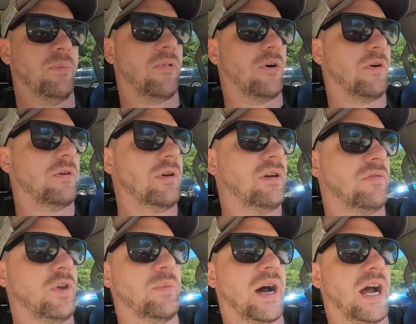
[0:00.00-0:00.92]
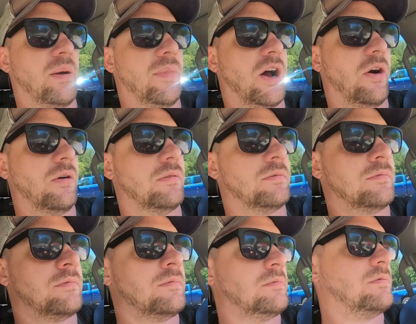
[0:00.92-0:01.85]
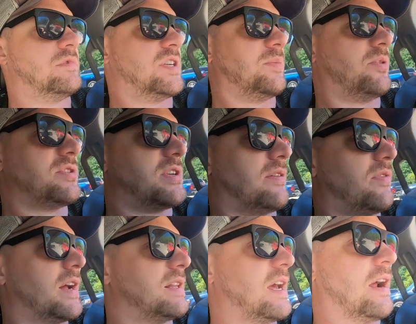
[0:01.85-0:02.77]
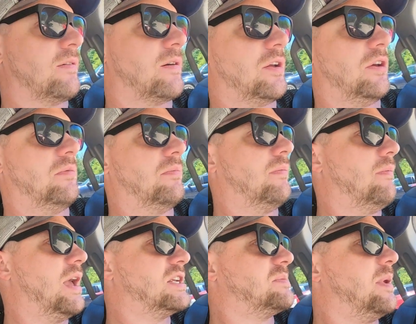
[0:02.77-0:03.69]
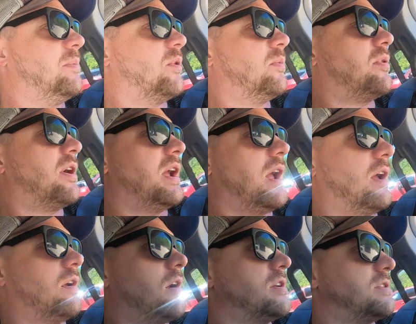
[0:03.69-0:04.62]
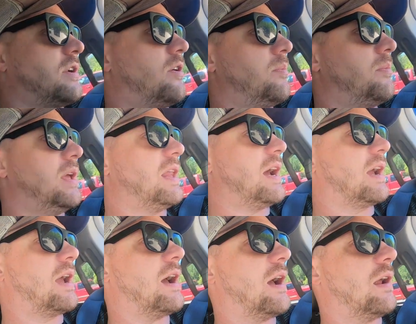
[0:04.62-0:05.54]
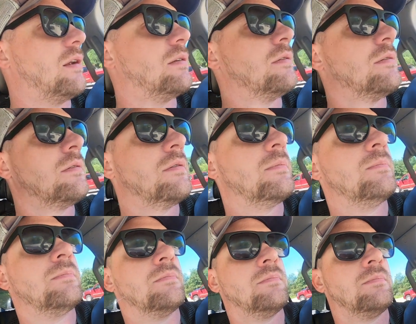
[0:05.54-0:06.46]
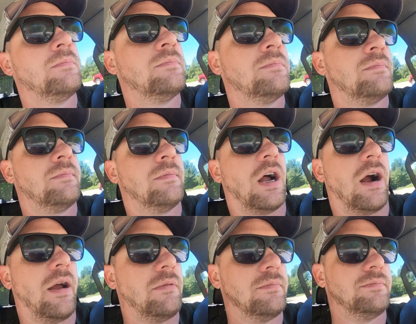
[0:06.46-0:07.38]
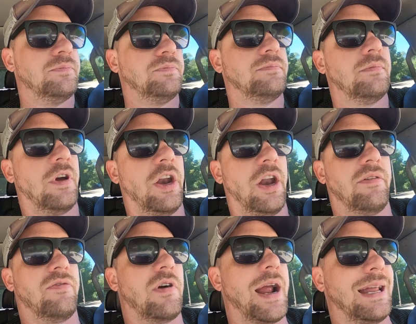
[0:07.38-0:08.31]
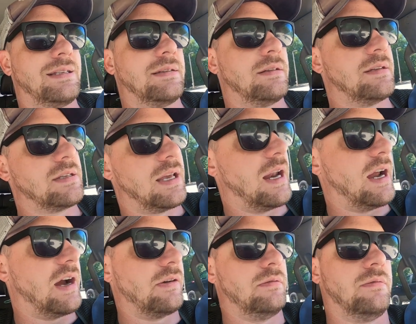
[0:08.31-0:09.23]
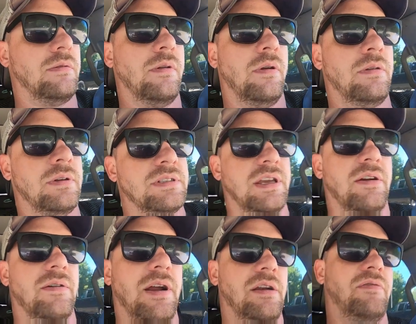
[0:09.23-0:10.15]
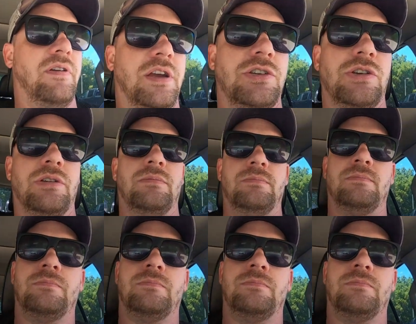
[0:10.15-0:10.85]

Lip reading: people. If you buy a boat, simple stuff like that really makes people pretty angry, so don't be that guy. All right, enough rant. Let's get out and let's get ready to fish.